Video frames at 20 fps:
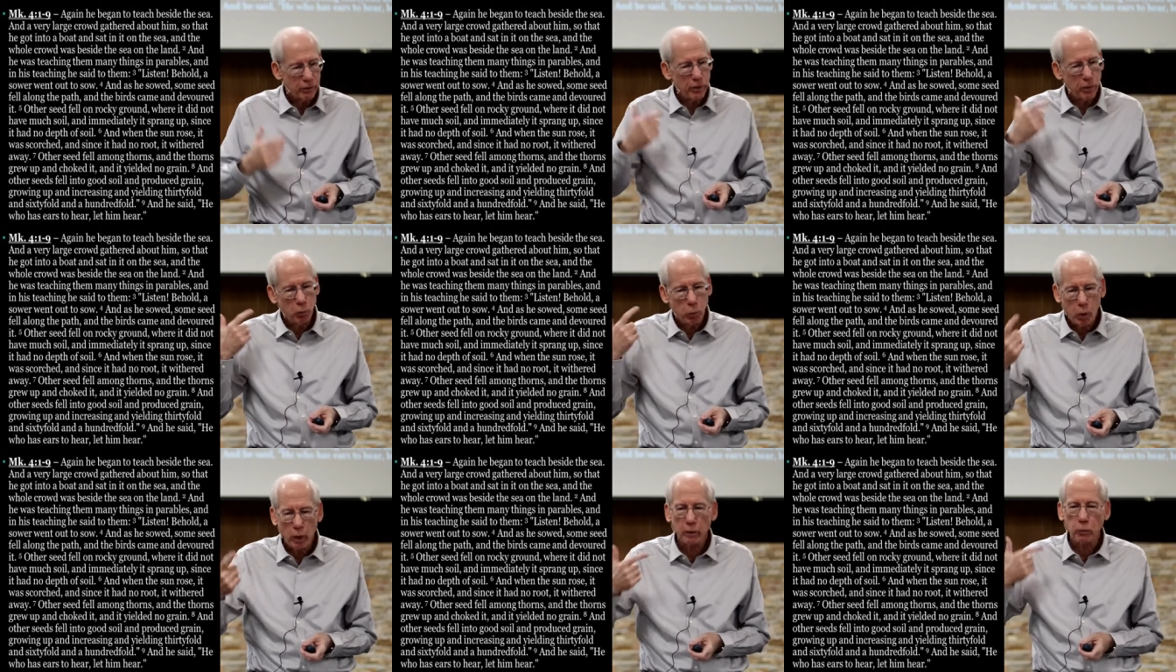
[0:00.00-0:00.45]

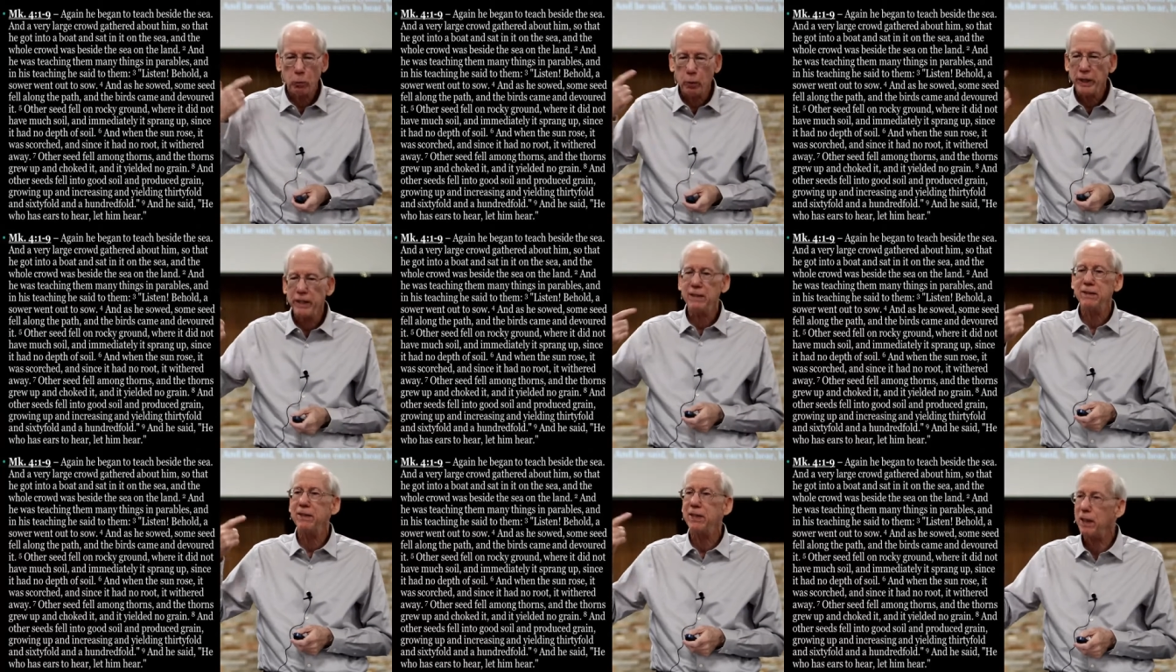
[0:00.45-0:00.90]
than what
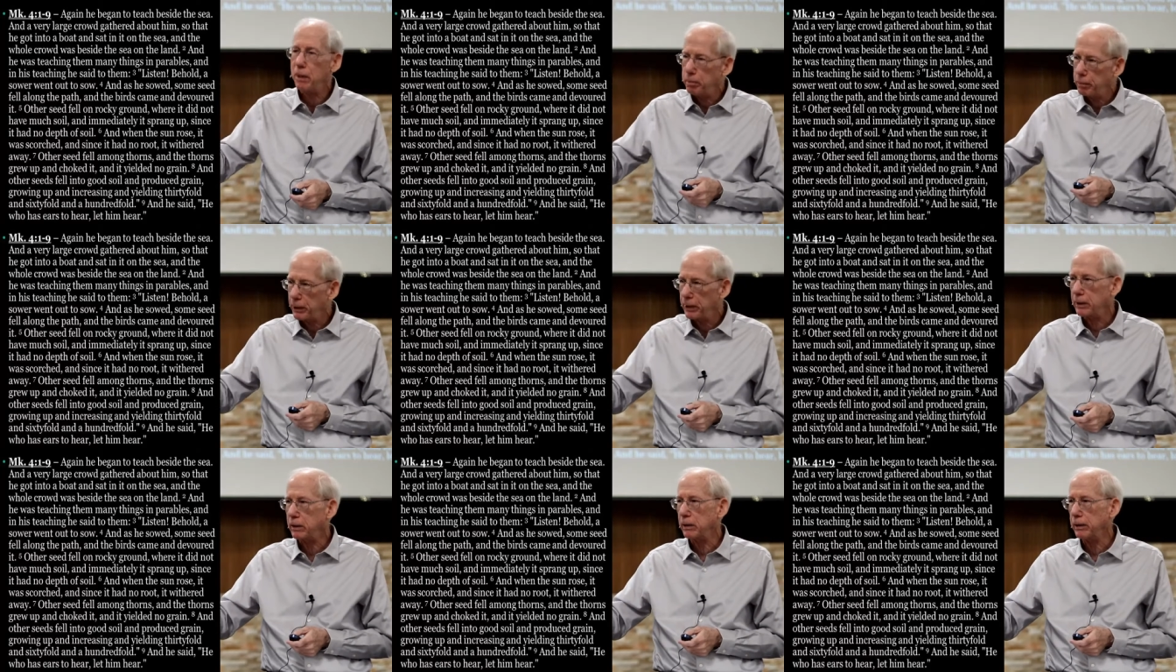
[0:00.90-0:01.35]
we
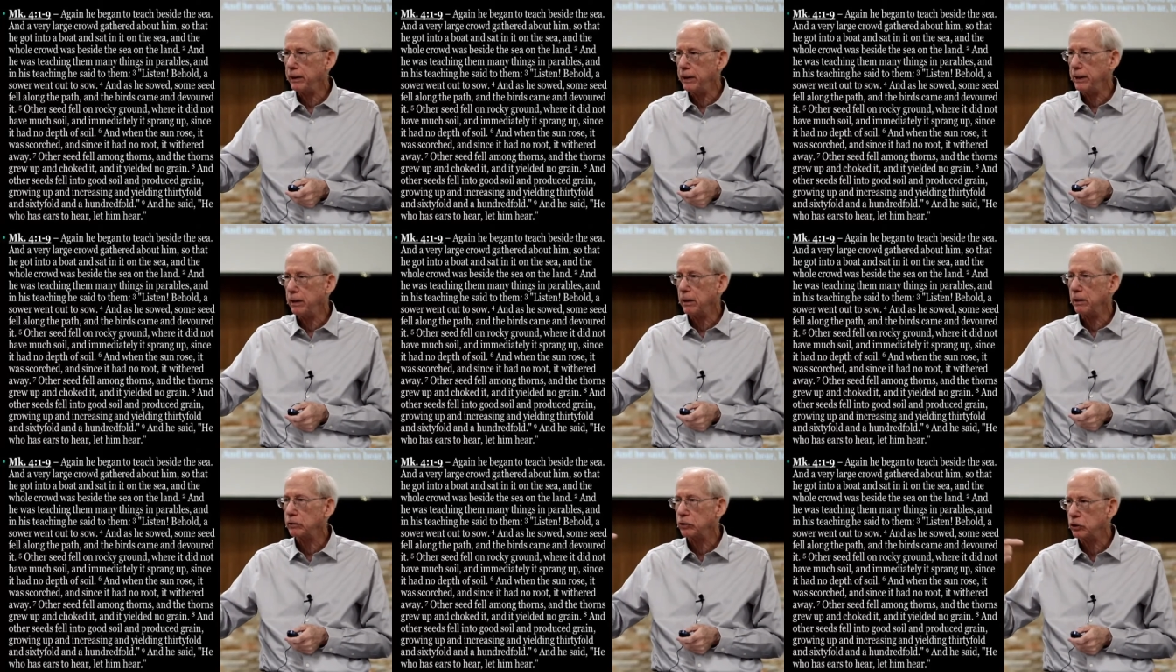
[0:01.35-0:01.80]

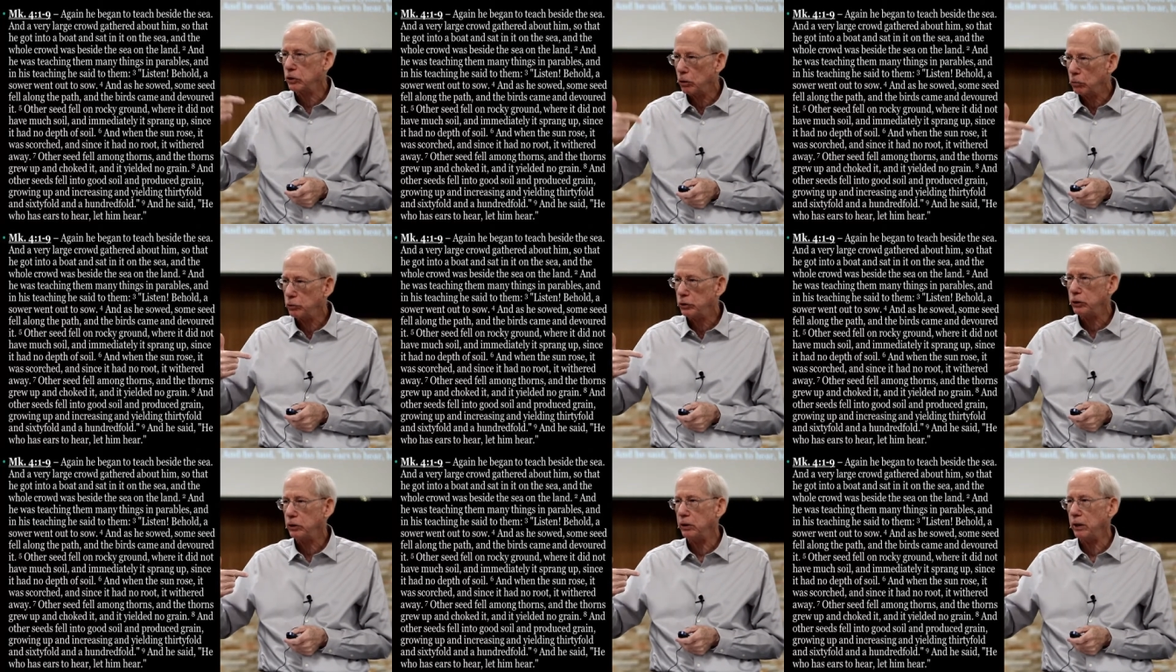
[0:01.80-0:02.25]
typically
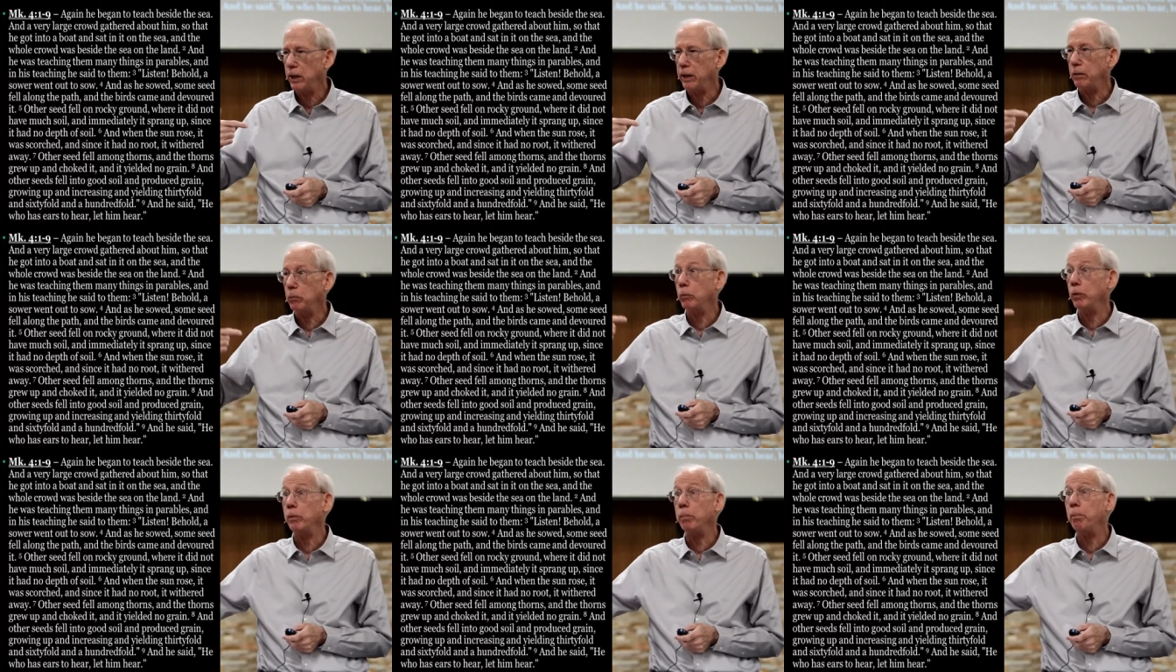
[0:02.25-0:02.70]

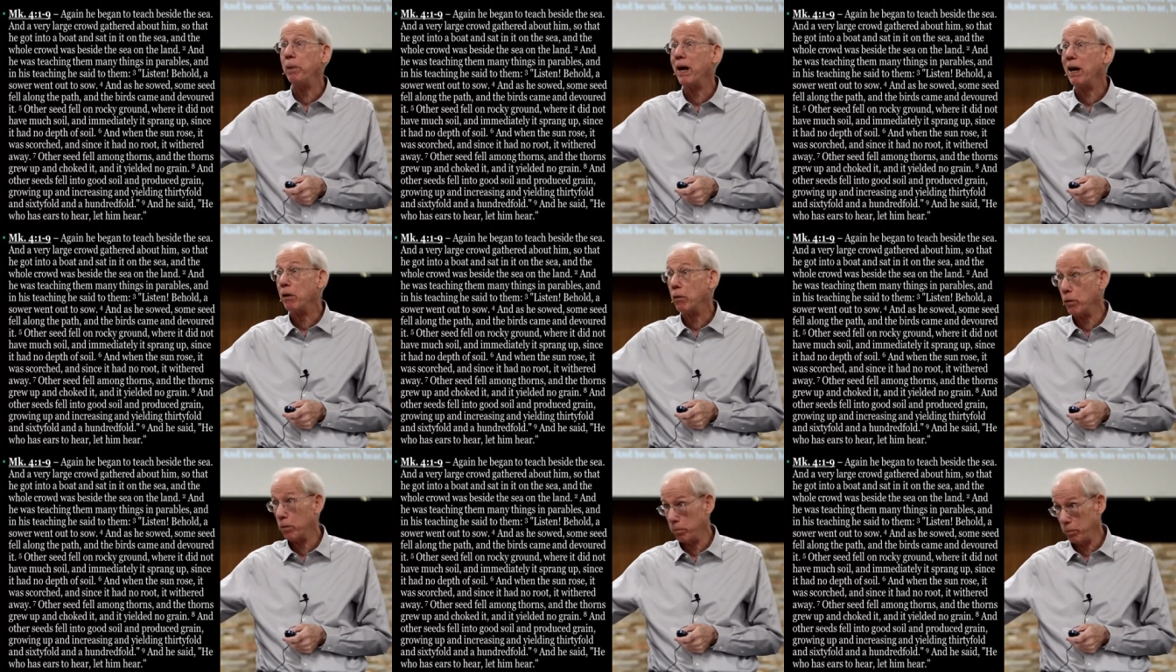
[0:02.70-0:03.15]
associate with
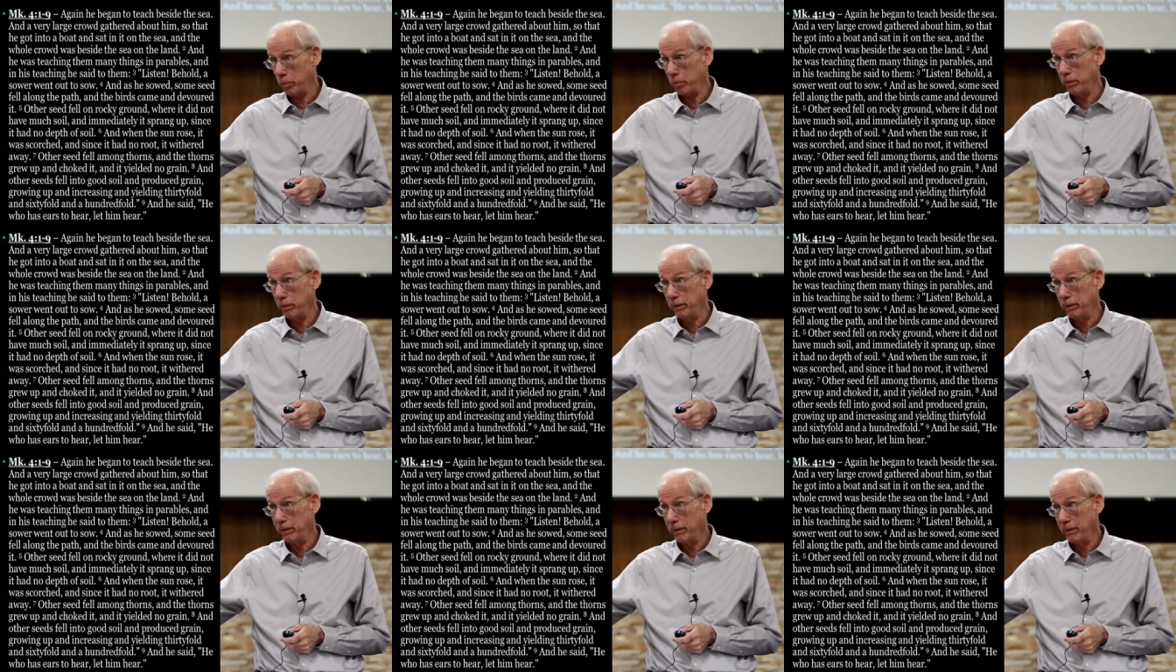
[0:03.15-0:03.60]

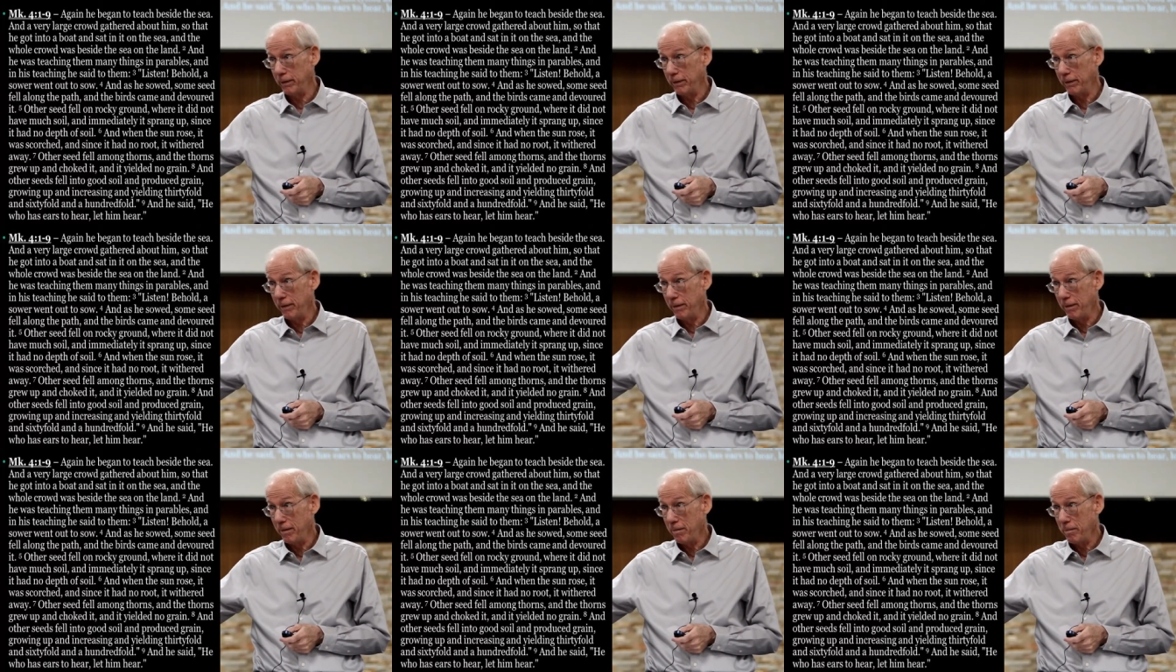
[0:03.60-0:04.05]
parable.
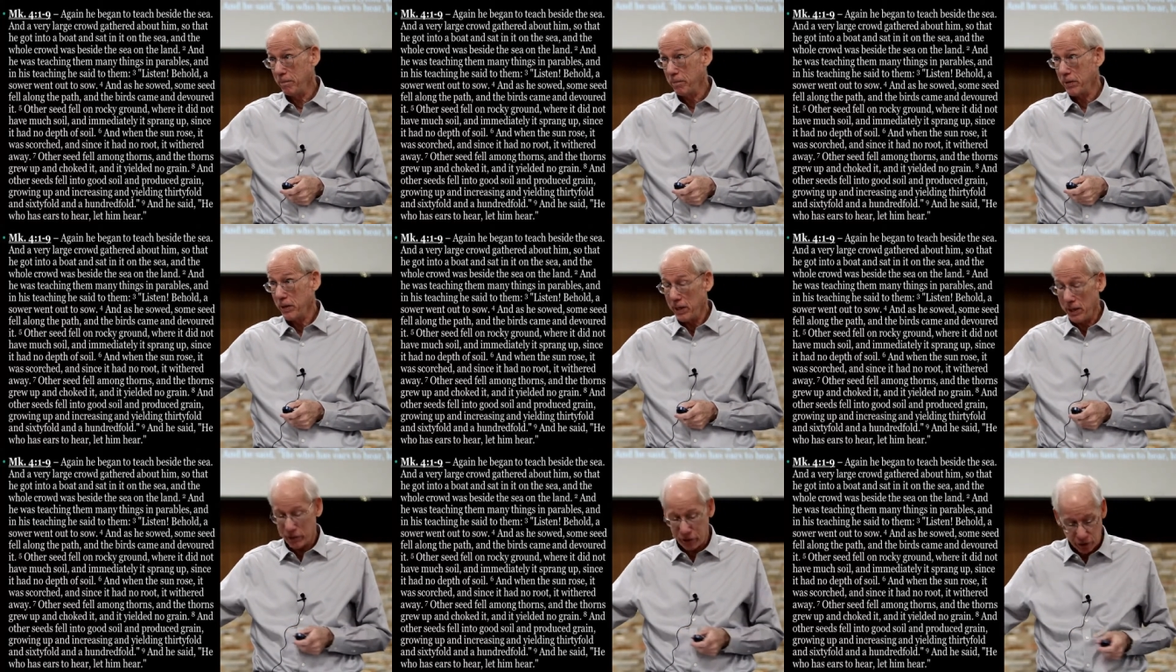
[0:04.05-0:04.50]

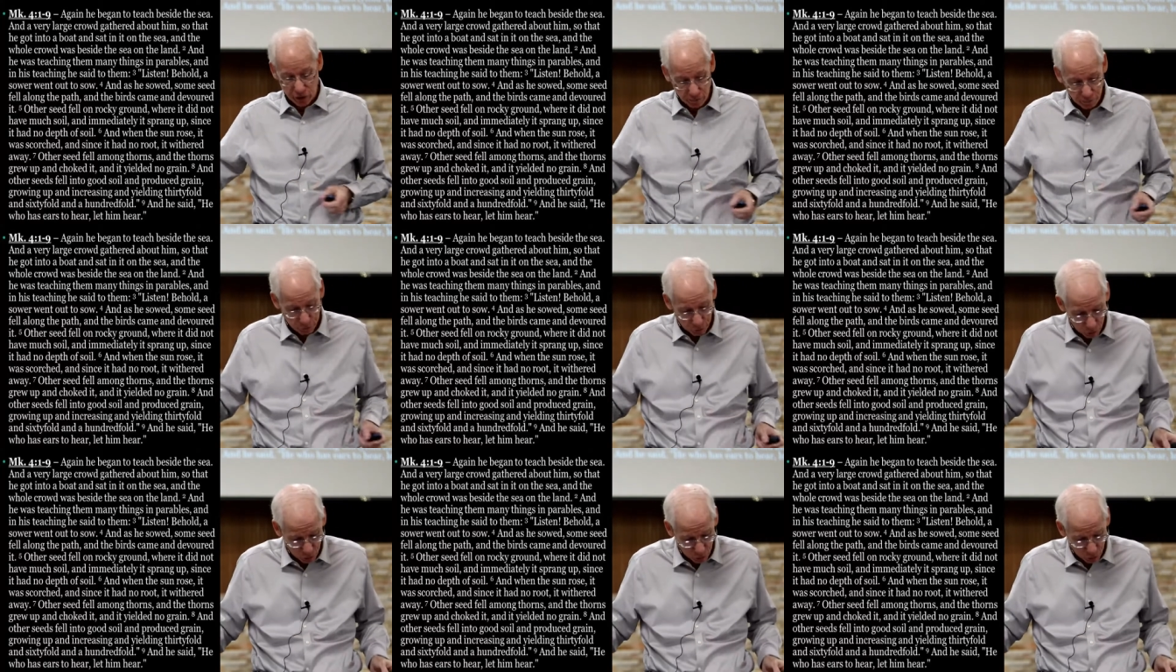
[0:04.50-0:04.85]
It's a